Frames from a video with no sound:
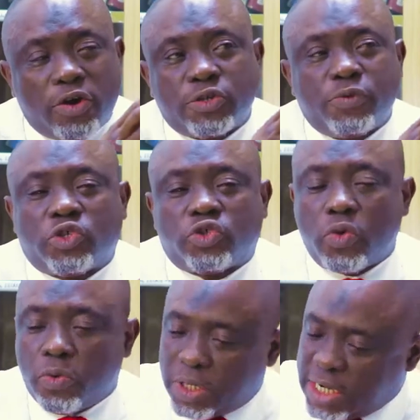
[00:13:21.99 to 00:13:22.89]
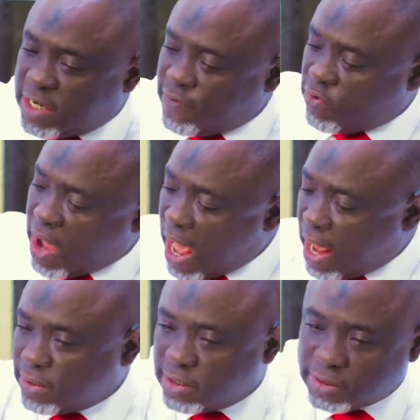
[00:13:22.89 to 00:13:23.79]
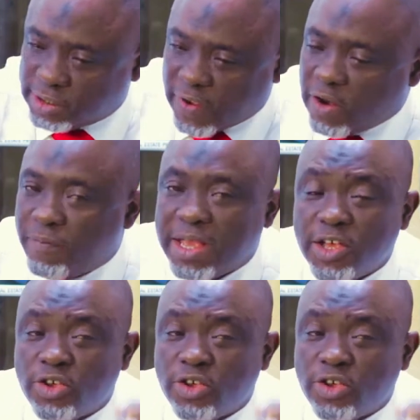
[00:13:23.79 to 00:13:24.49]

contribute to individual development,